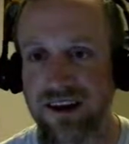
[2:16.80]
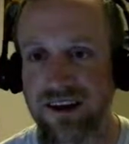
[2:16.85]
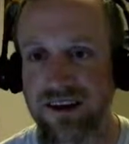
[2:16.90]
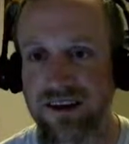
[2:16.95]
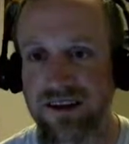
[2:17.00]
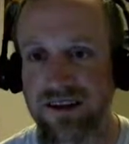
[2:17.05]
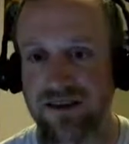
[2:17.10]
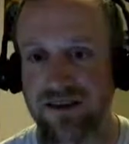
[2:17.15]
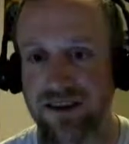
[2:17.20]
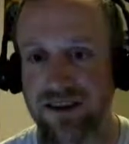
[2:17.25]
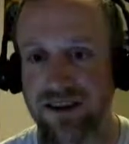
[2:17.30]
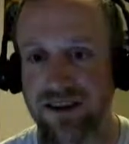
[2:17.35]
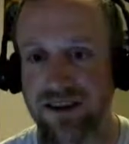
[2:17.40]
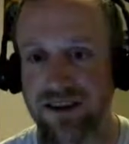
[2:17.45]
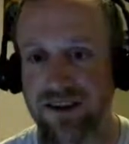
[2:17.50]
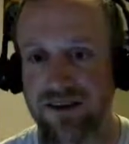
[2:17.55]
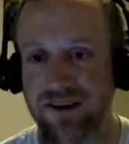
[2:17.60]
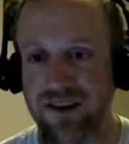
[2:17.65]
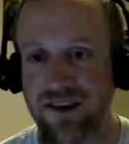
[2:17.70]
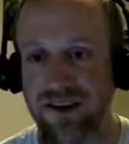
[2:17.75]

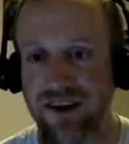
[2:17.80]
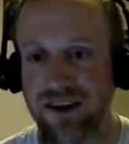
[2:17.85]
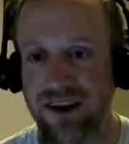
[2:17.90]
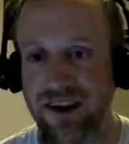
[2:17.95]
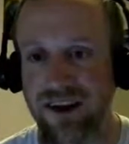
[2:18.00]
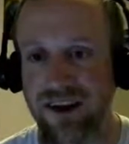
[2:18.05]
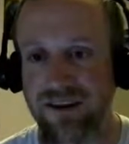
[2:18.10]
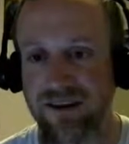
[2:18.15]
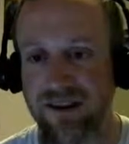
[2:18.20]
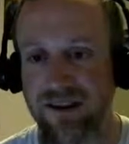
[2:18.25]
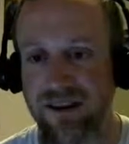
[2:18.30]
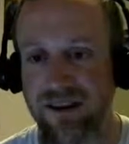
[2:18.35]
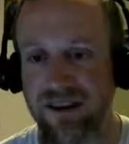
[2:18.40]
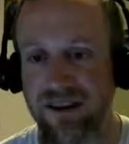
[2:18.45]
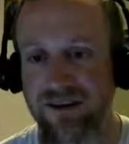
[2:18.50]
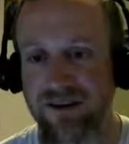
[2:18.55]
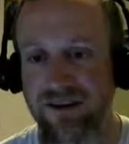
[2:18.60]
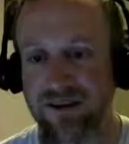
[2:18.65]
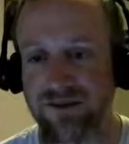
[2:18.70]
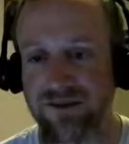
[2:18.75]
Serious. Okay, so
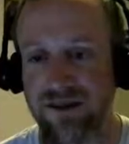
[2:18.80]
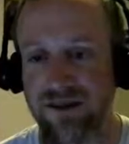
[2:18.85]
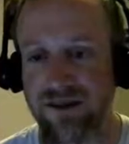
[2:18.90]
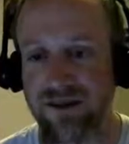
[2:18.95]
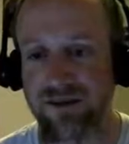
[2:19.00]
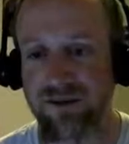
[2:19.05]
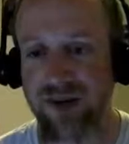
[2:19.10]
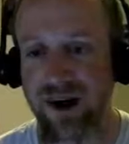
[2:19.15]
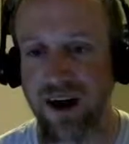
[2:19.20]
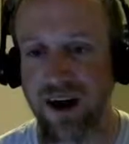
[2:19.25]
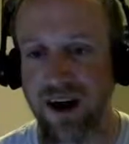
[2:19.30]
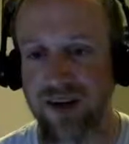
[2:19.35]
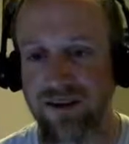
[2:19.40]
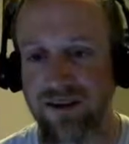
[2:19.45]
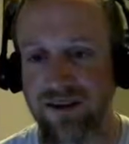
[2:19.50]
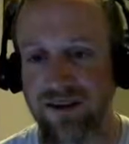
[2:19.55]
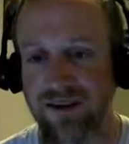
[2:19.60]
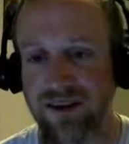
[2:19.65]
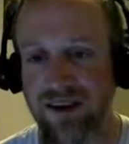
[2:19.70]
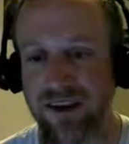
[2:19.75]
here's the first
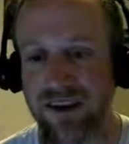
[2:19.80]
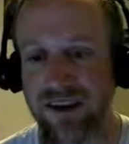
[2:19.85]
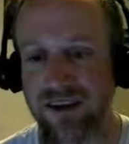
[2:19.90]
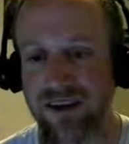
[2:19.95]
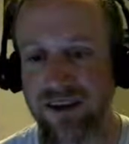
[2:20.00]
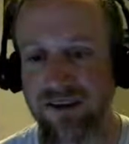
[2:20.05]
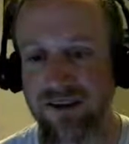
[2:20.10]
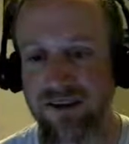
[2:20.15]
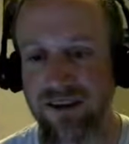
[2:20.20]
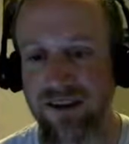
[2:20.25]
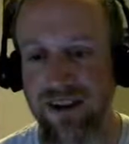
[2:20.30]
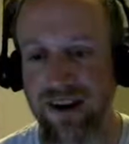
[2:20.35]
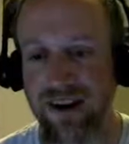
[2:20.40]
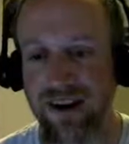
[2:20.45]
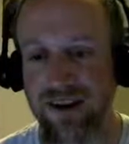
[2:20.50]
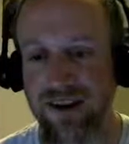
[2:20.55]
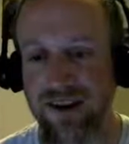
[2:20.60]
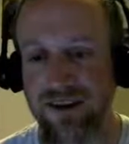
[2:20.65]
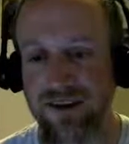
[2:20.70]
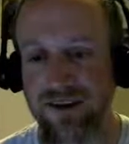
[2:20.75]
boss, and there's like
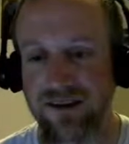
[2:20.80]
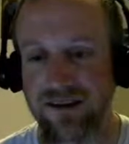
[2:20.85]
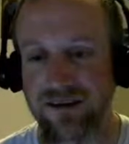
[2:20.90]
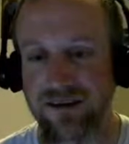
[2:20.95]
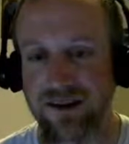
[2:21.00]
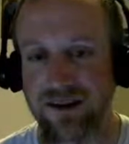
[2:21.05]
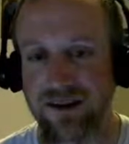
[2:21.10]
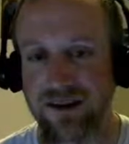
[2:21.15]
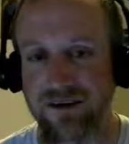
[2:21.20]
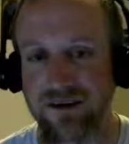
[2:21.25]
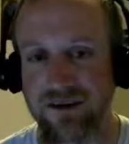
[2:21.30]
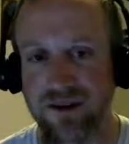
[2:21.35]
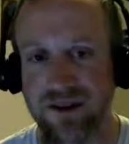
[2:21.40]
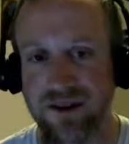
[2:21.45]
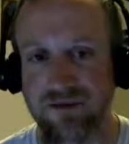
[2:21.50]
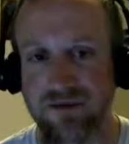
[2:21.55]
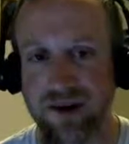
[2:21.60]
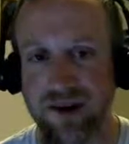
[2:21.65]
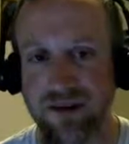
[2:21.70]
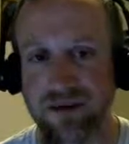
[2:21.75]
three
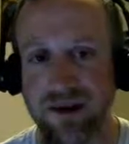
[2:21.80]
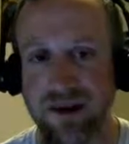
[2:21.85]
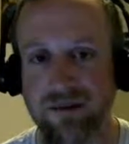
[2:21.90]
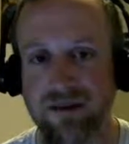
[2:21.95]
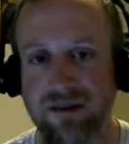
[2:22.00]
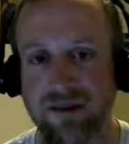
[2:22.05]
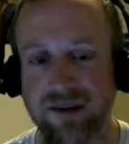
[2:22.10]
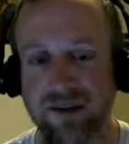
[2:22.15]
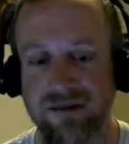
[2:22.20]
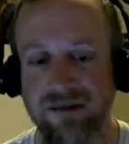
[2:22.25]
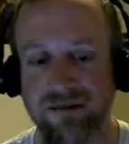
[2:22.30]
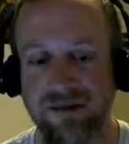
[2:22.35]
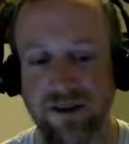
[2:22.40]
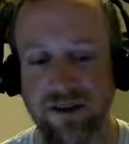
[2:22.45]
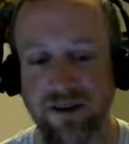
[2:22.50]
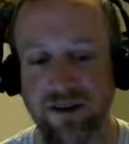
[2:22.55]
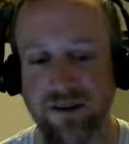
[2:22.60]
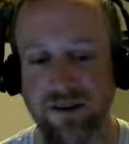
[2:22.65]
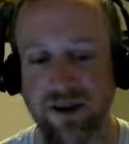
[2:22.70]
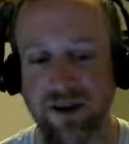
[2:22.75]
million. I may be
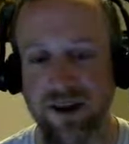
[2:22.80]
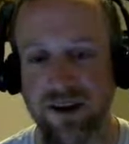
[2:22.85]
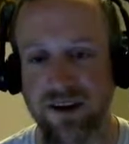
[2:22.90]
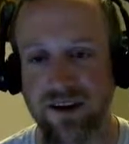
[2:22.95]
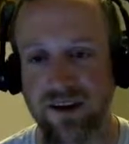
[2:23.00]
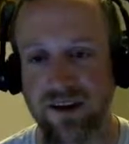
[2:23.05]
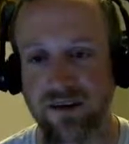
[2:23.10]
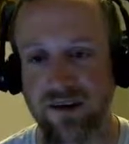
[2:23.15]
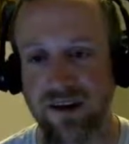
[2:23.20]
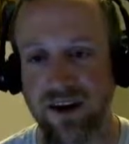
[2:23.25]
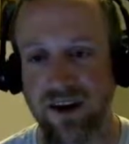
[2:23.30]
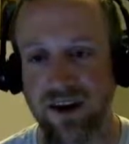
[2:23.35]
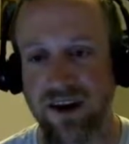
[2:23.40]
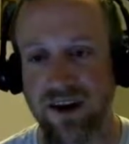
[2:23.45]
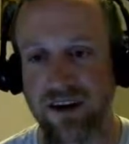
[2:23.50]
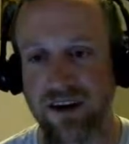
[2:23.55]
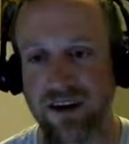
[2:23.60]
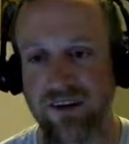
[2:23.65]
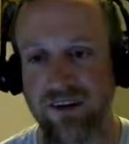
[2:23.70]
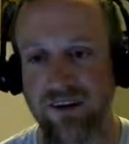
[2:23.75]
confusing part of this with
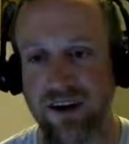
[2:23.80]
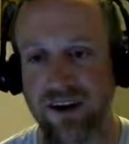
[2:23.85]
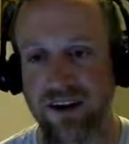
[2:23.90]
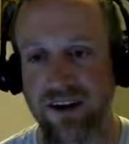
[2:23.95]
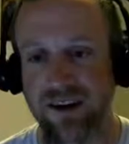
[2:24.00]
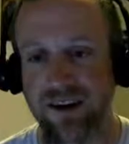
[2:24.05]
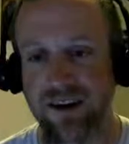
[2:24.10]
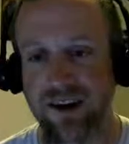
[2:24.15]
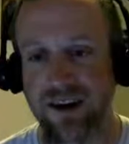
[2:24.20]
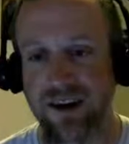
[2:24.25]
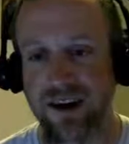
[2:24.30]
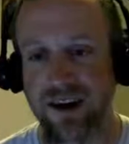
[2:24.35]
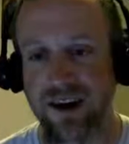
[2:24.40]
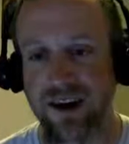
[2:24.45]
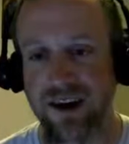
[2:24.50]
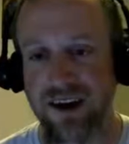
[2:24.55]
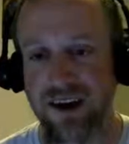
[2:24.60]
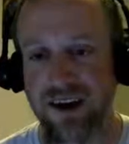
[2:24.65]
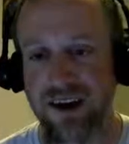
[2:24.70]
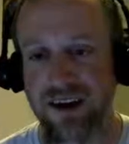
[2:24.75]
Karazhan though.
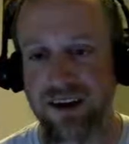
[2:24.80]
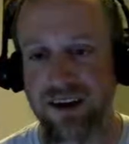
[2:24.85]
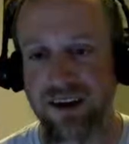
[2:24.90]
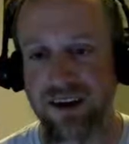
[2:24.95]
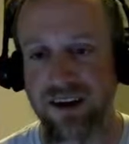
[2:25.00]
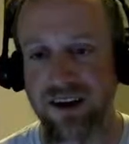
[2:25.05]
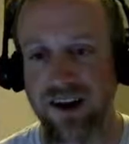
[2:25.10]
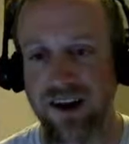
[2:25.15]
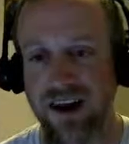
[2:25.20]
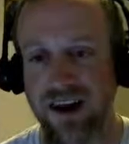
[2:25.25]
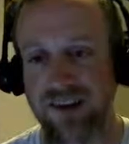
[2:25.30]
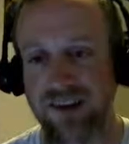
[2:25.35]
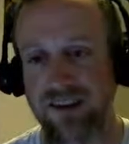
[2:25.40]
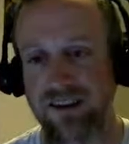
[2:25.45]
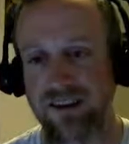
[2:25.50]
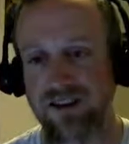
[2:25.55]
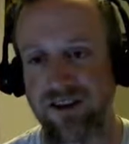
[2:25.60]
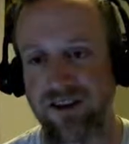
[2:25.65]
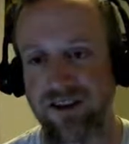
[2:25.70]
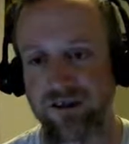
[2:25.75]
They're oddly
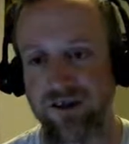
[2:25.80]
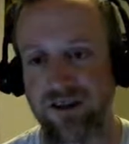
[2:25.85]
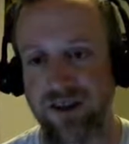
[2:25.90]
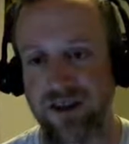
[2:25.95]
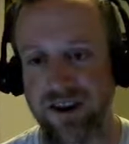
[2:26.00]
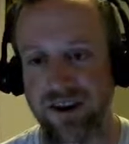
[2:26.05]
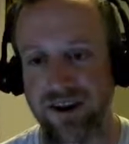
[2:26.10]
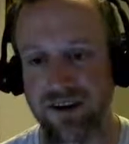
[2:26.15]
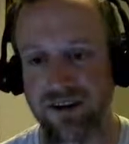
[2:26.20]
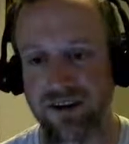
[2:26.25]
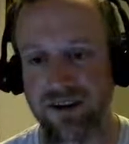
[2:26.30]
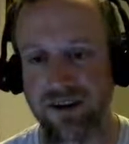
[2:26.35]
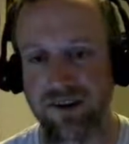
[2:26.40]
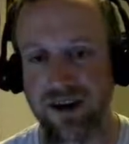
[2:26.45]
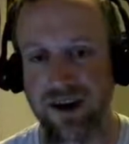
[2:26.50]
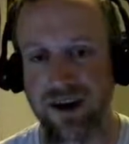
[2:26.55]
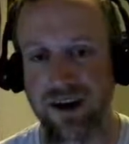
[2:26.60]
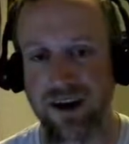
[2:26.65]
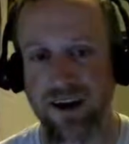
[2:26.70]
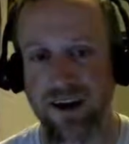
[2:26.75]
similar. I don't know
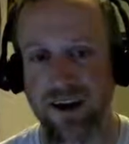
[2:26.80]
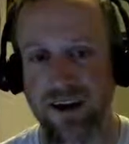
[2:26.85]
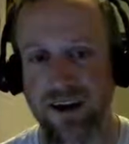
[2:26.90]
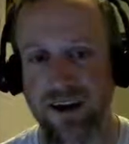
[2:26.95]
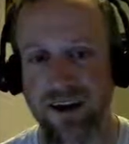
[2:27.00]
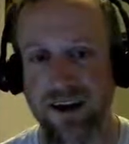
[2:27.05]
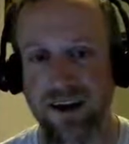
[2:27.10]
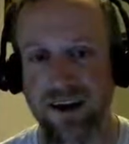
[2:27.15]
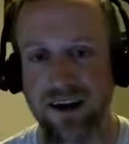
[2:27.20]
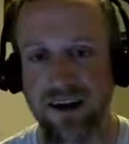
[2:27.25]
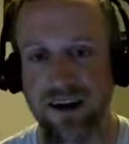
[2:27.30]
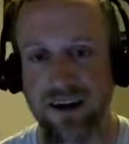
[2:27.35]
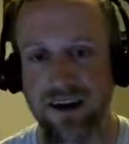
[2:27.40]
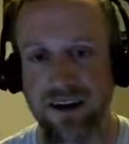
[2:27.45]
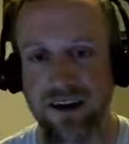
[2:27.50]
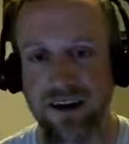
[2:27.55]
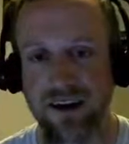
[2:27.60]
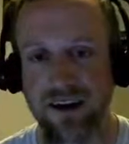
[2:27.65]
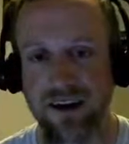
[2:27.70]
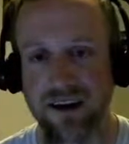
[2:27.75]
why.
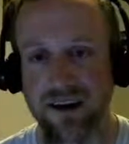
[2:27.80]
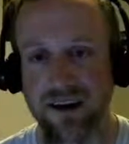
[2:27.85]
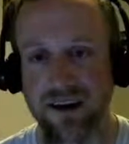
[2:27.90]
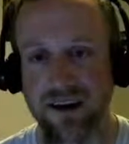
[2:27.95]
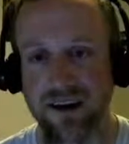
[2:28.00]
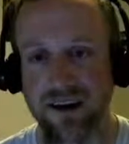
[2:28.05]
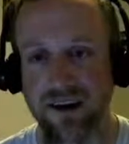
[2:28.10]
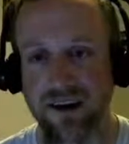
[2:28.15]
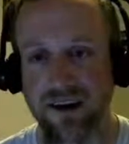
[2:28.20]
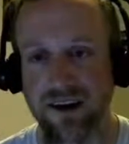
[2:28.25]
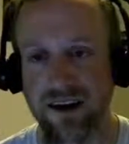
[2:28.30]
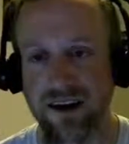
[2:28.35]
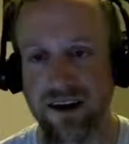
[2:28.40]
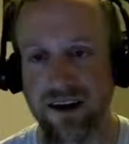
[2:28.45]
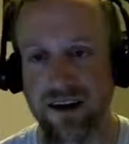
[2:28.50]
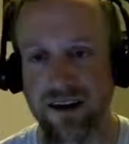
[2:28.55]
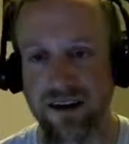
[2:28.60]
Uh, okay.